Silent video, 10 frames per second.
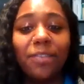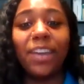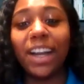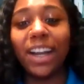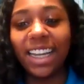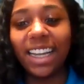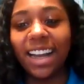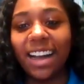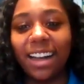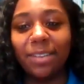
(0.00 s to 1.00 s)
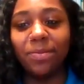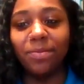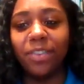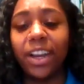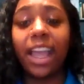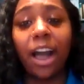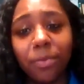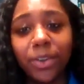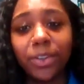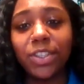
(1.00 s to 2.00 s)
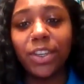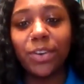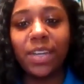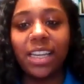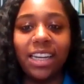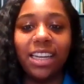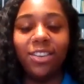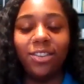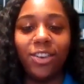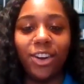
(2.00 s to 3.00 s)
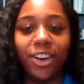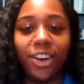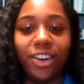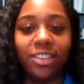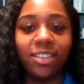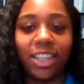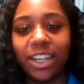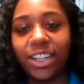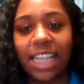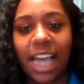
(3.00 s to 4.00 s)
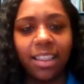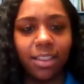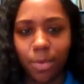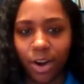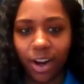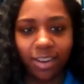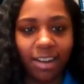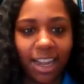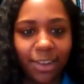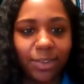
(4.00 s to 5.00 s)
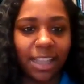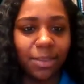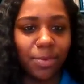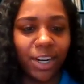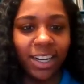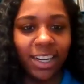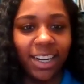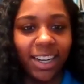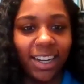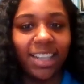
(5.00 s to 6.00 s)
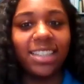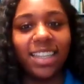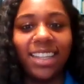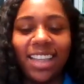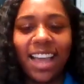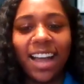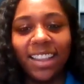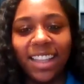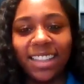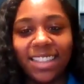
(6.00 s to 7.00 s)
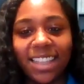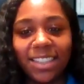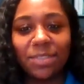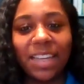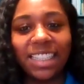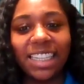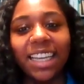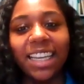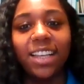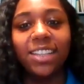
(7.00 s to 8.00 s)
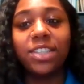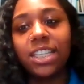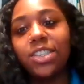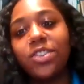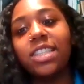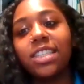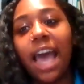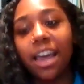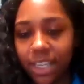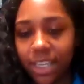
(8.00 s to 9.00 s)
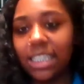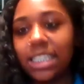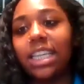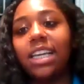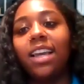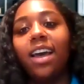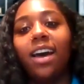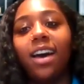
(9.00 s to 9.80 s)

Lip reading: very, very helpful to you in your years at Lamar, right? Was that Lamar? See, yeah, that's amazing. So see, students advocacy,